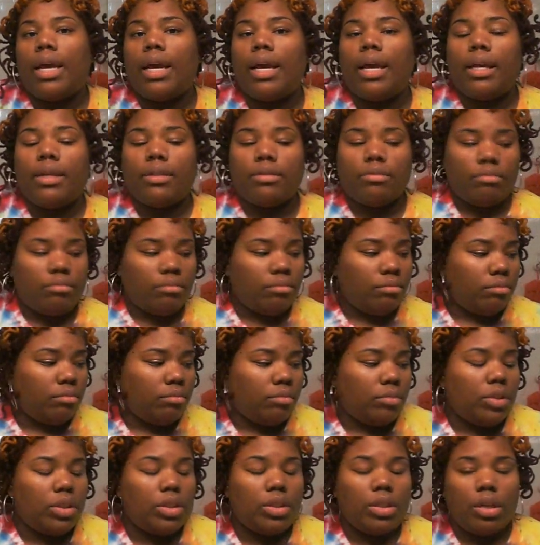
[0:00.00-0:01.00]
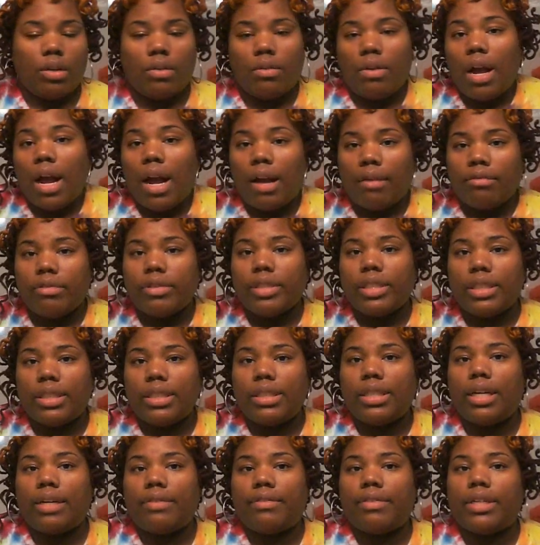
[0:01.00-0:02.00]
And you know, I really
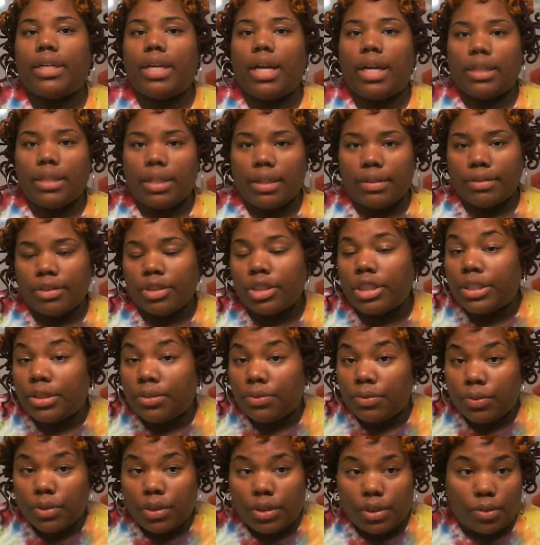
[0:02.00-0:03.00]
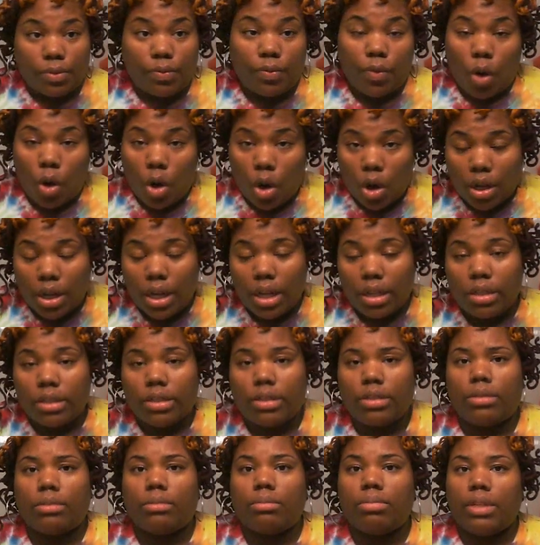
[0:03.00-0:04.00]
love it. I love it. It's fall
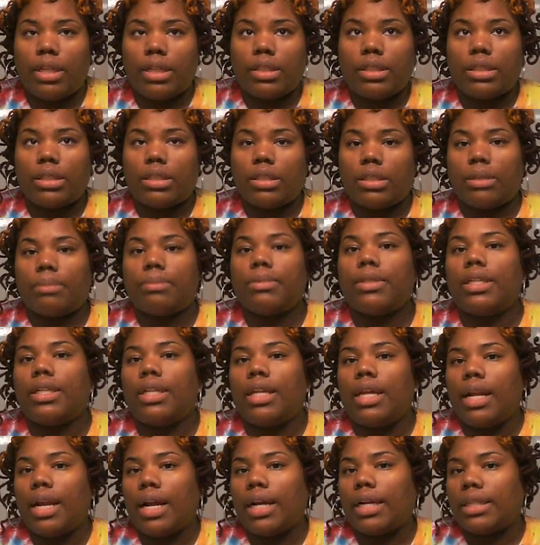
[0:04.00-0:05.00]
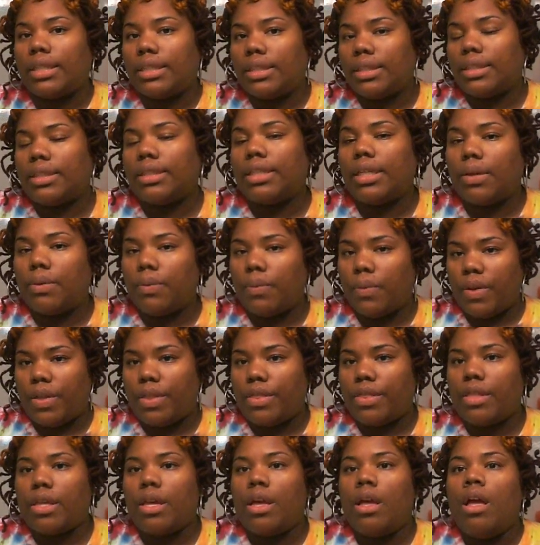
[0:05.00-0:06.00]
colors, and plus it's something that I can stick
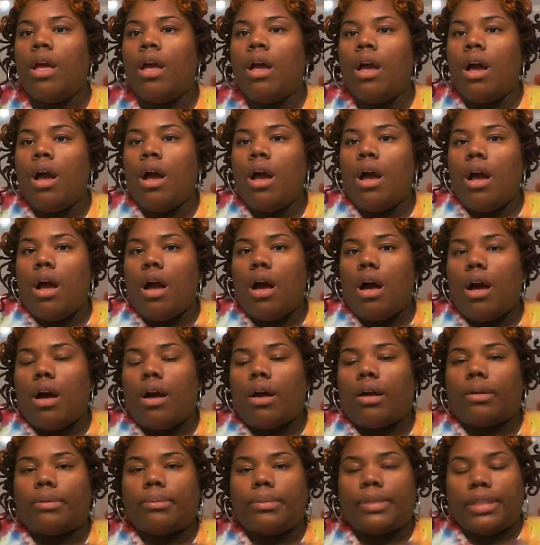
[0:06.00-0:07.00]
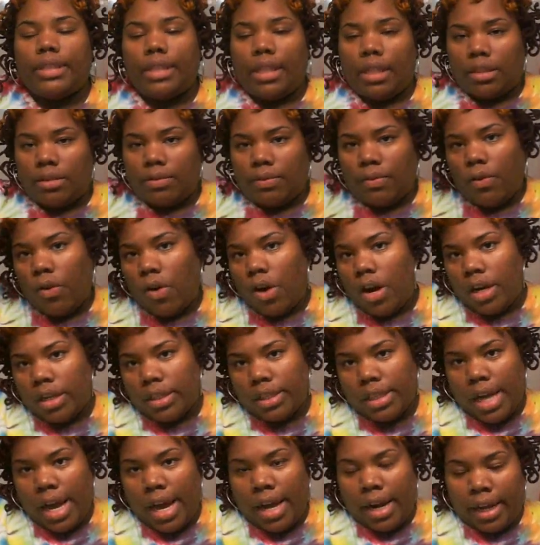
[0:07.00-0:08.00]
with. And as far
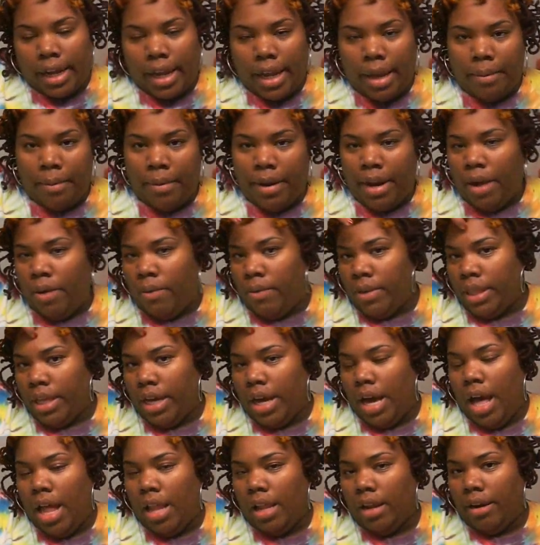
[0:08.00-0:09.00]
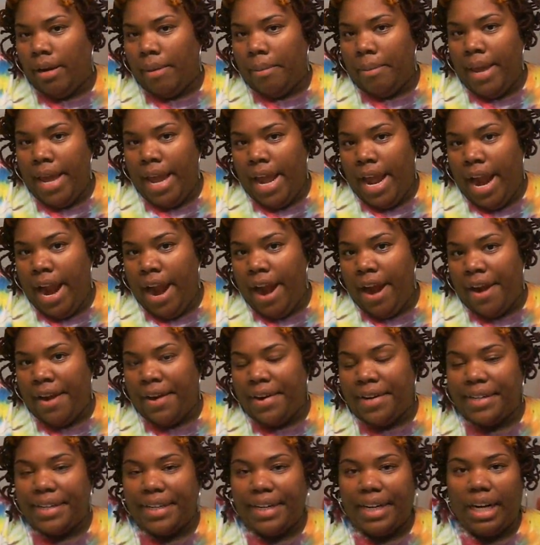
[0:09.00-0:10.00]
as kind of keeping up with the color up
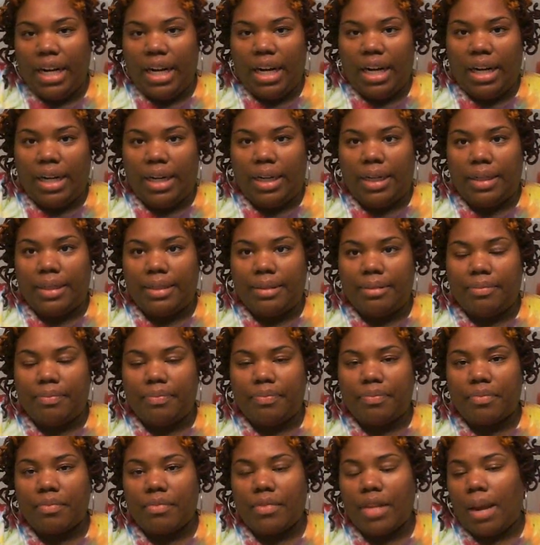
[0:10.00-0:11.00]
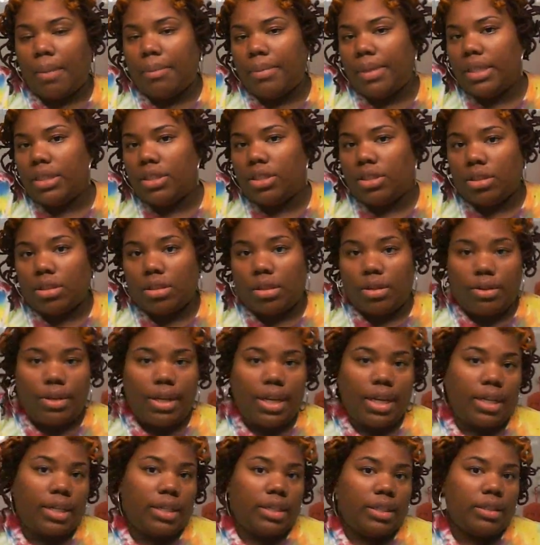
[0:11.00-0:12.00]
here, I may just go
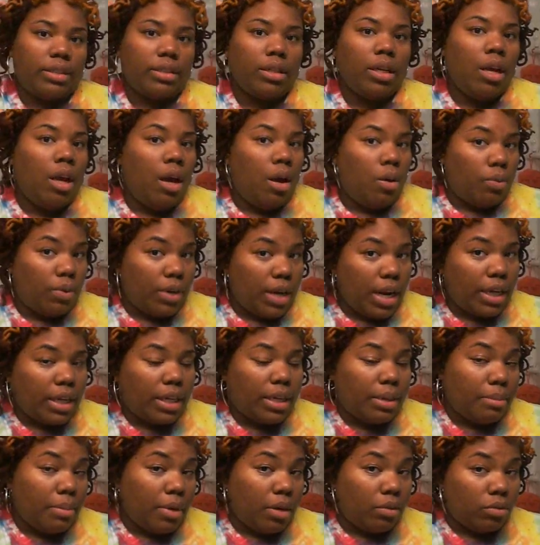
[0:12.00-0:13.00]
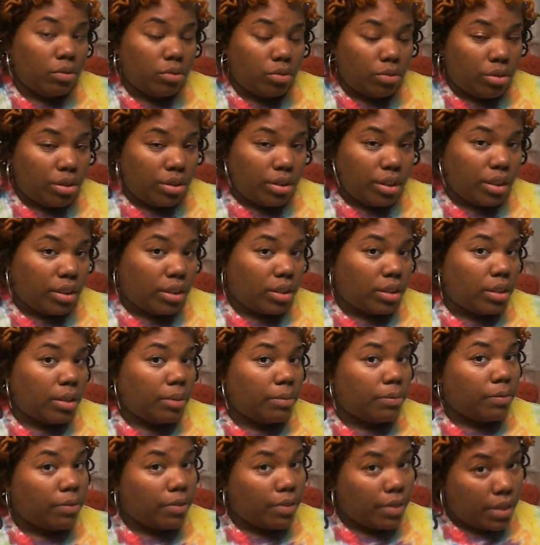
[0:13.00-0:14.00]
ahead and, when I get my roots touched
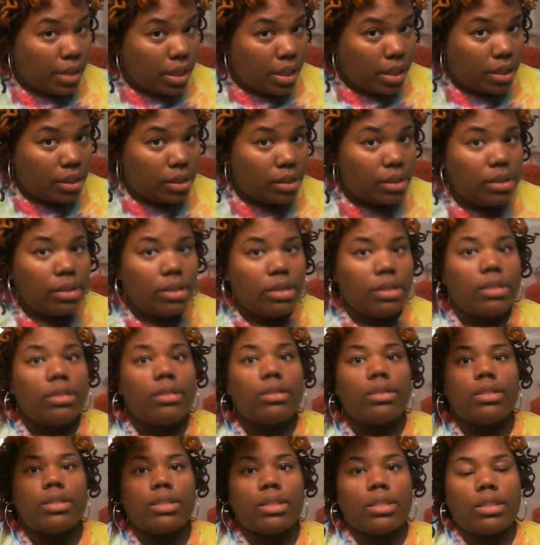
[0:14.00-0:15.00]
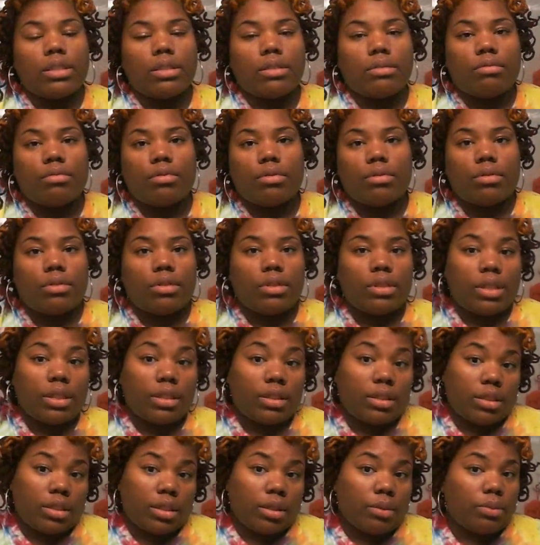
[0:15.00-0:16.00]
up for this, just get the roots
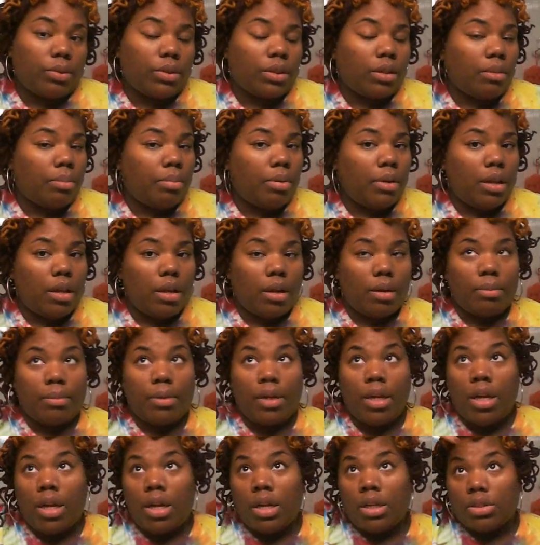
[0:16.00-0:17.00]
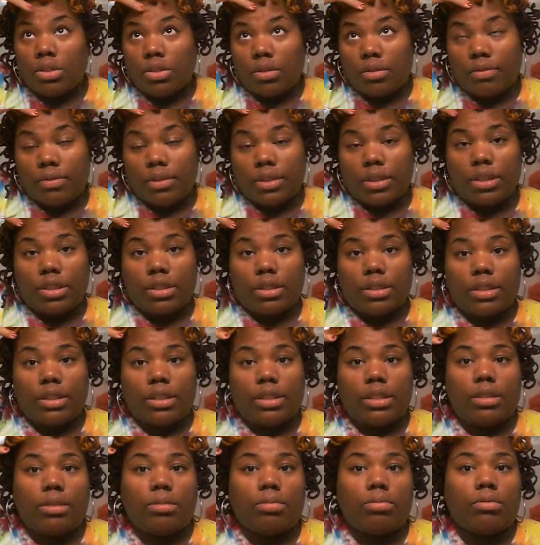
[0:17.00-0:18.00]
touched up with the plum. So eventually
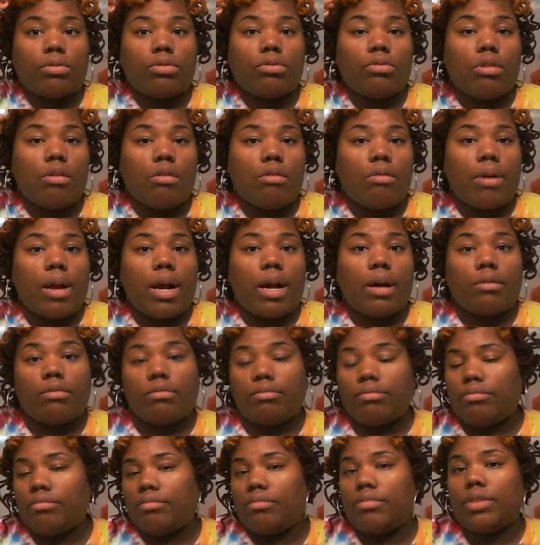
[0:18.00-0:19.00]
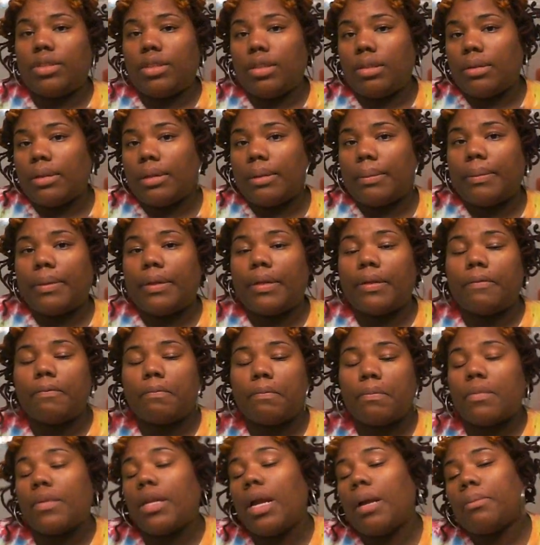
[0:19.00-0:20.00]
this will grow out. You know what I
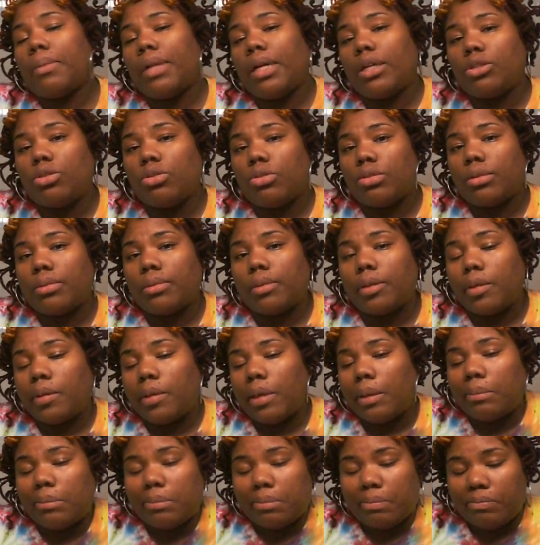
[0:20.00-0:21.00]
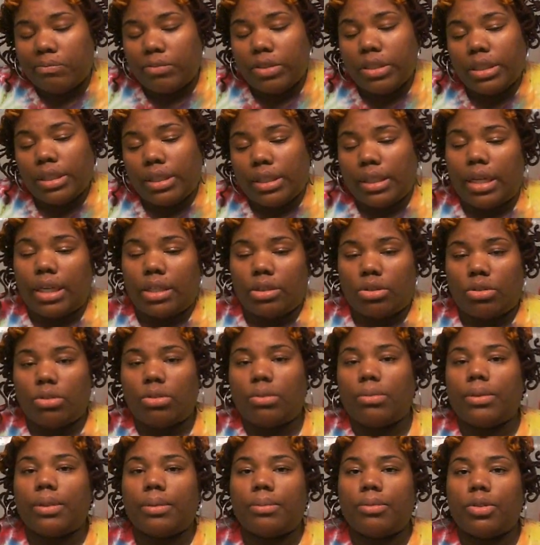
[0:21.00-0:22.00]
mean? I'm not sure. I'm really not sure
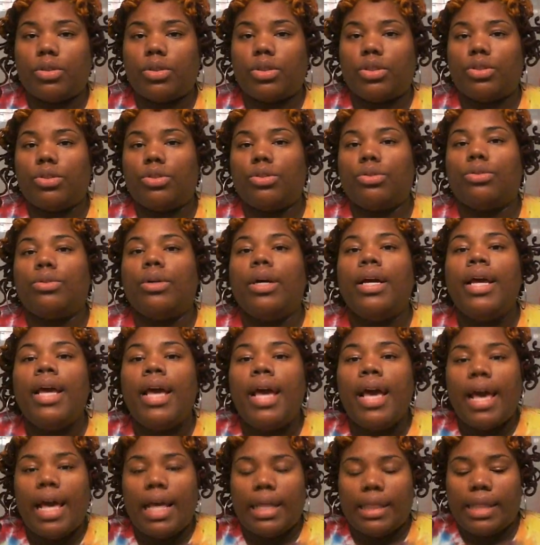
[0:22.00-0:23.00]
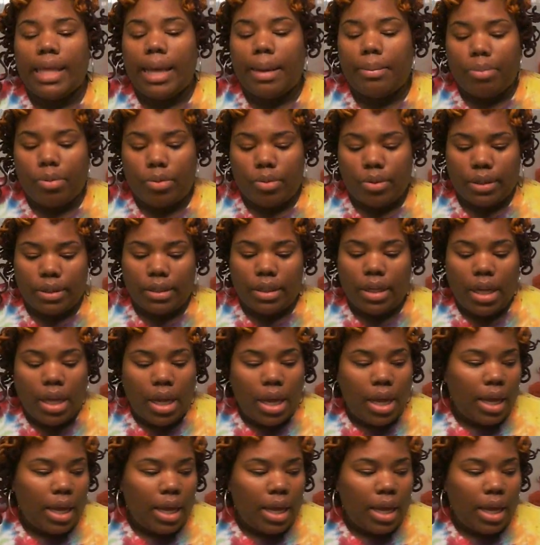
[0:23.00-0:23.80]
what I'm going to do at that point.